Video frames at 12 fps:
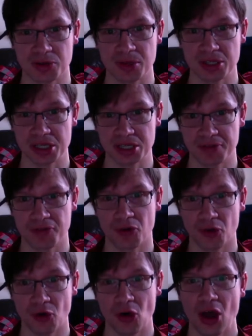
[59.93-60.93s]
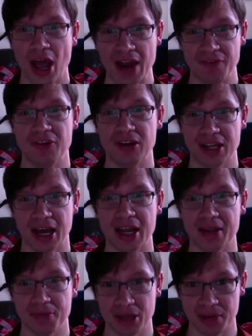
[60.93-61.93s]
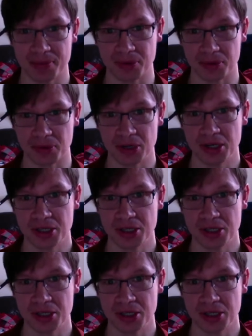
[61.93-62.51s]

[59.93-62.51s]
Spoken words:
This is for everyday people,